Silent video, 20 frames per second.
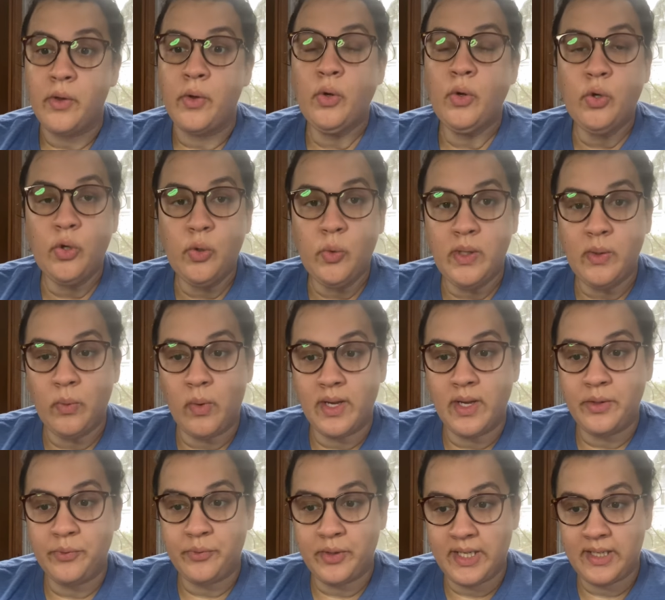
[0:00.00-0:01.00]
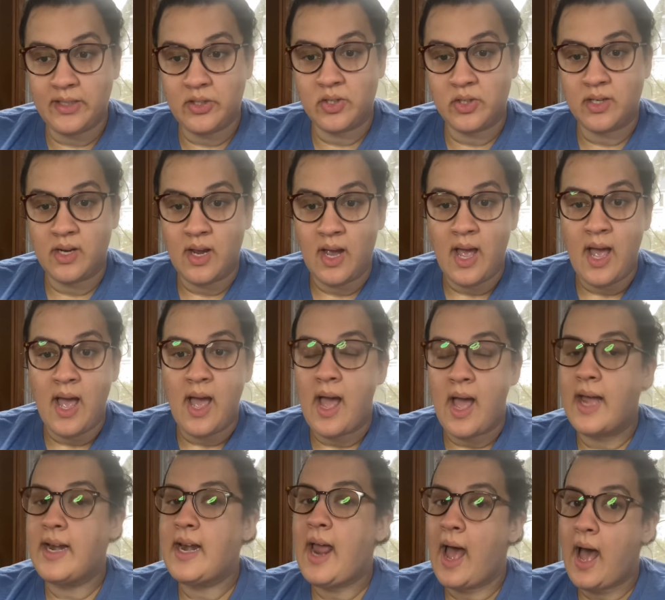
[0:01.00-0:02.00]
who we want to reach,
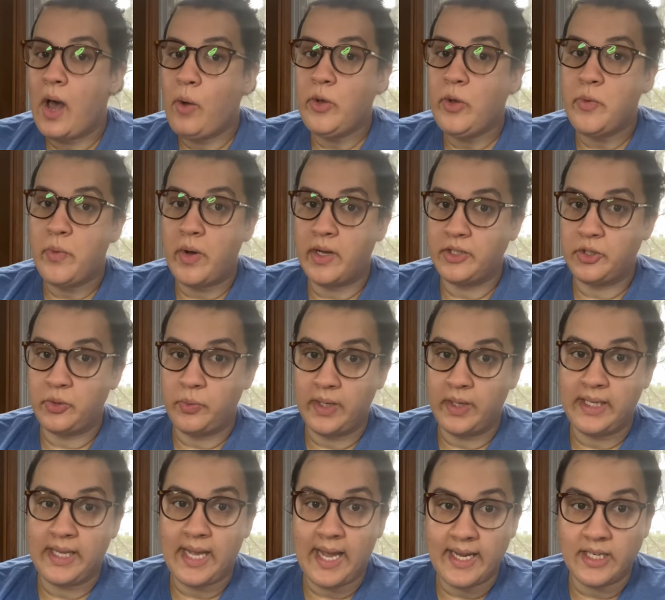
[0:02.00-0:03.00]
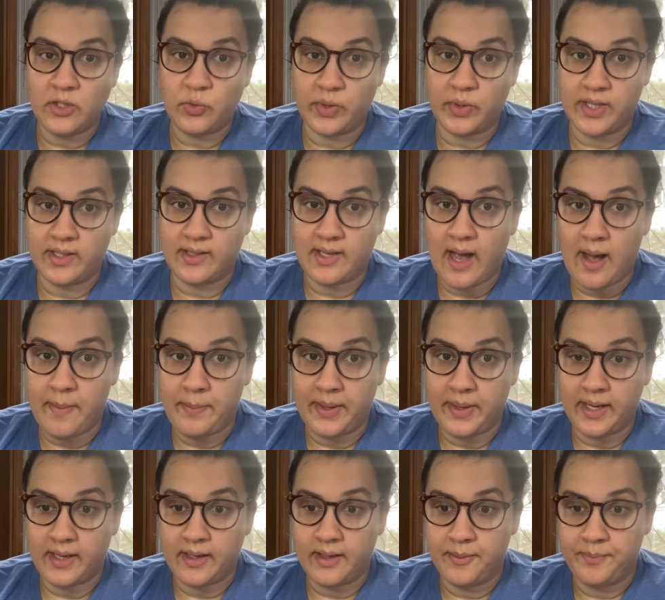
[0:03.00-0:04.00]
and how we want to engage with the
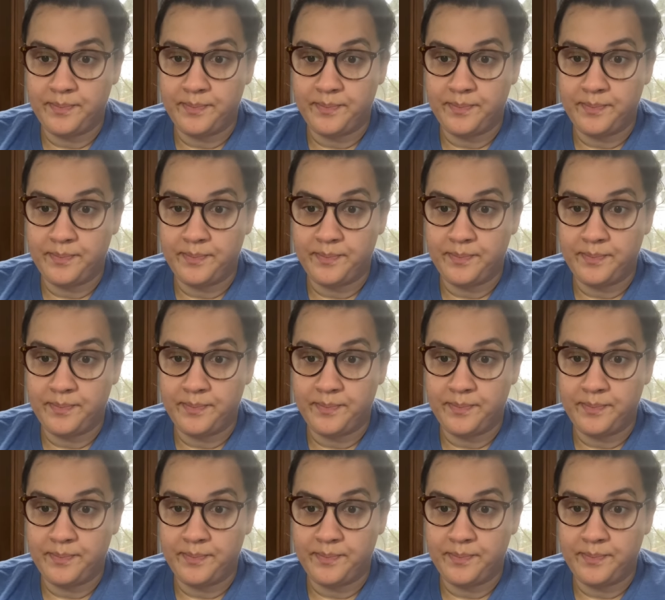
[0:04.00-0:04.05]
topic.